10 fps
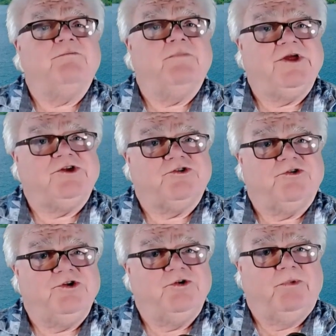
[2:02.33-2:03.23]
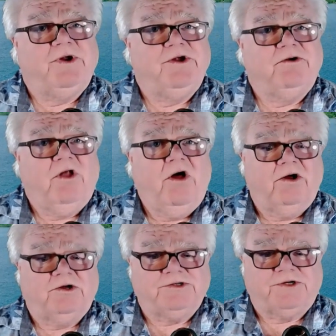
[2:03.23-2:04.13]
Make sure you bring your
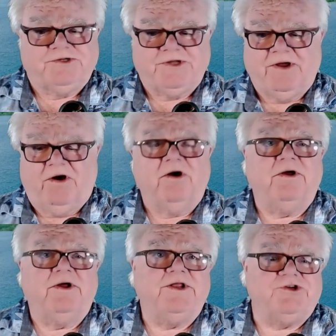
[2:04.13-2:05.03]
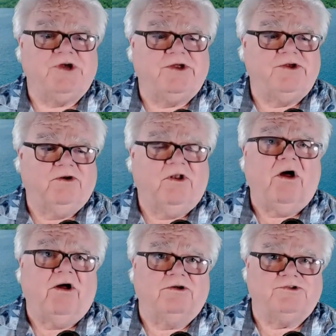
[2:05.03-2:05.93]
logs, because they are going to check your
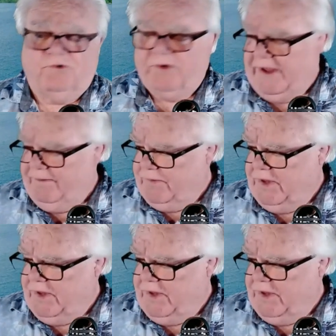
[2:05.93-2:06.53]
logs. Okay.